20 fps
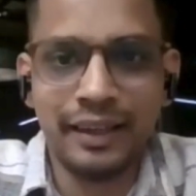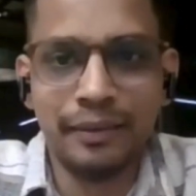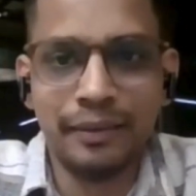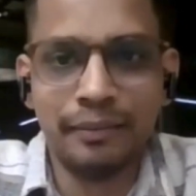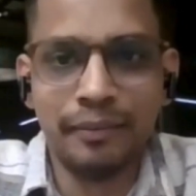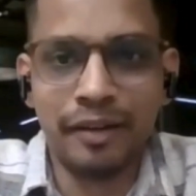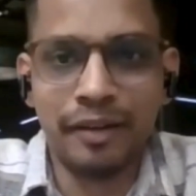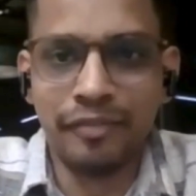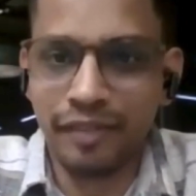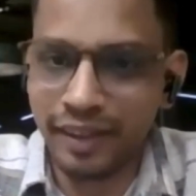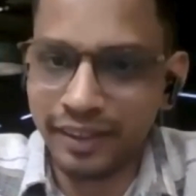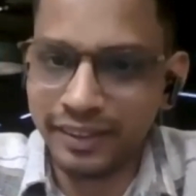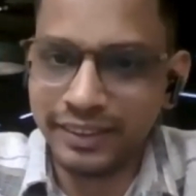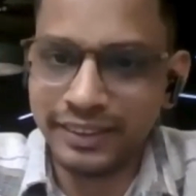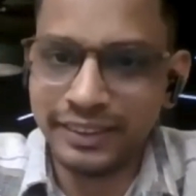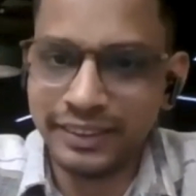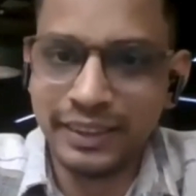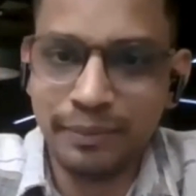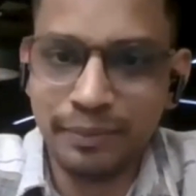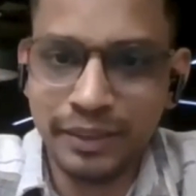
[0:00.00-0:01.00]
My
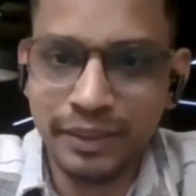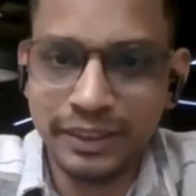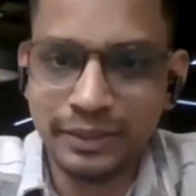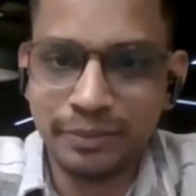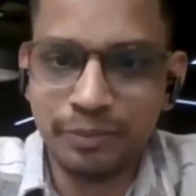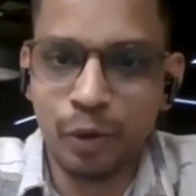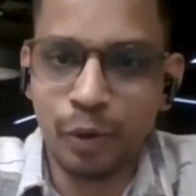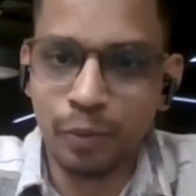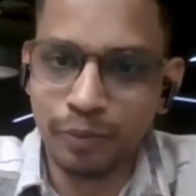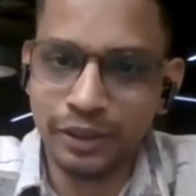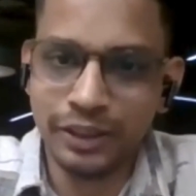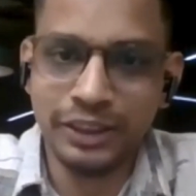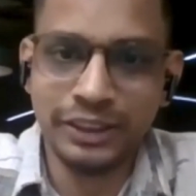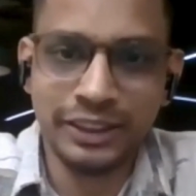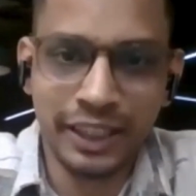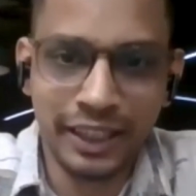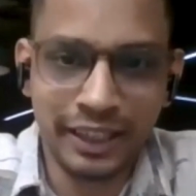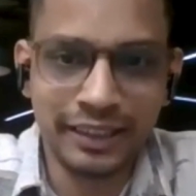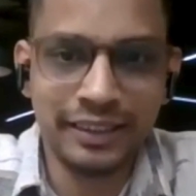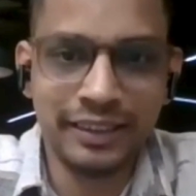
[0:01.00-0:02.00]
father's name is Mohammed
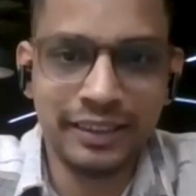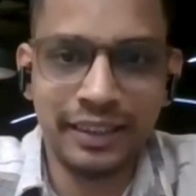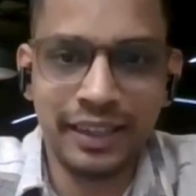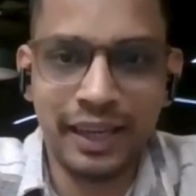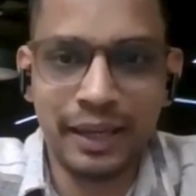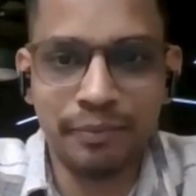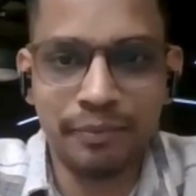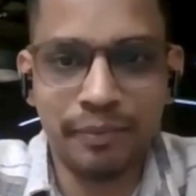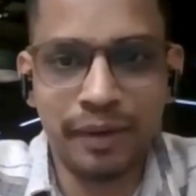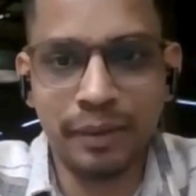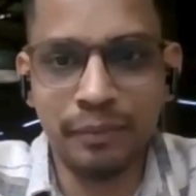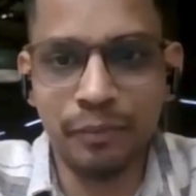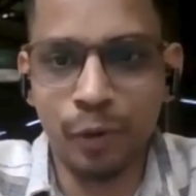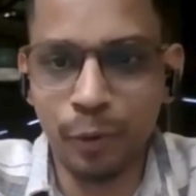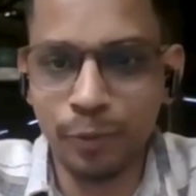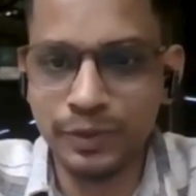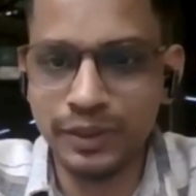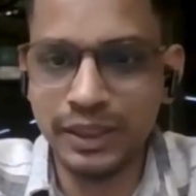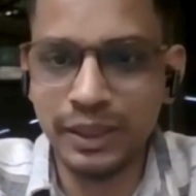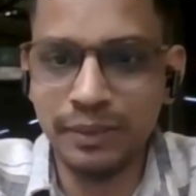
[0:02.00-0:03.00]
Ishaq and my
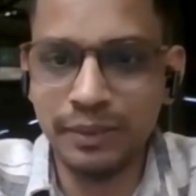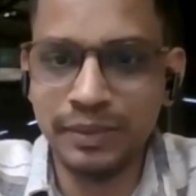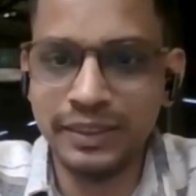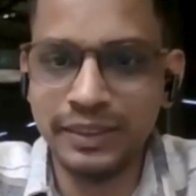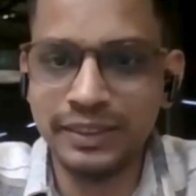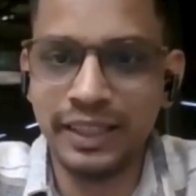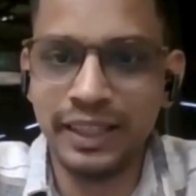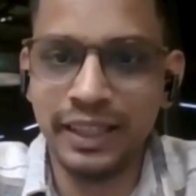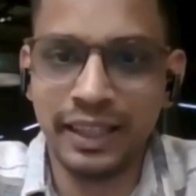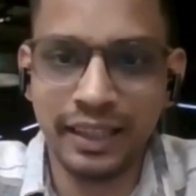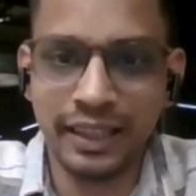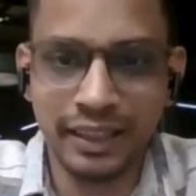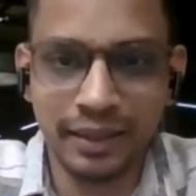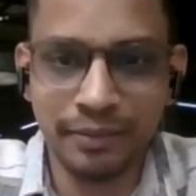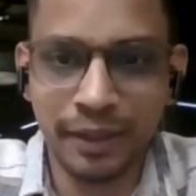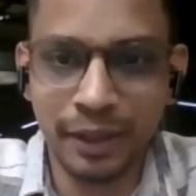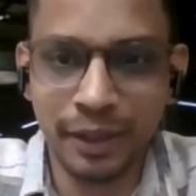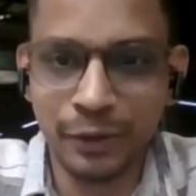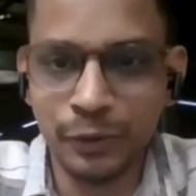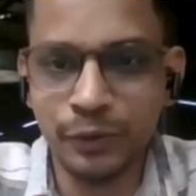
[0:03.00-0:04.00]
mom's name is Rehana
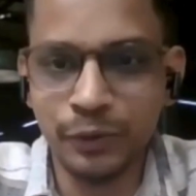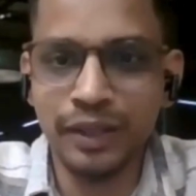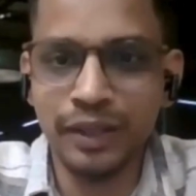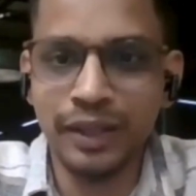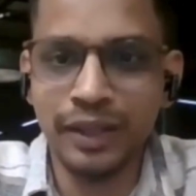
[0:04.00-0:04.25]
Banu,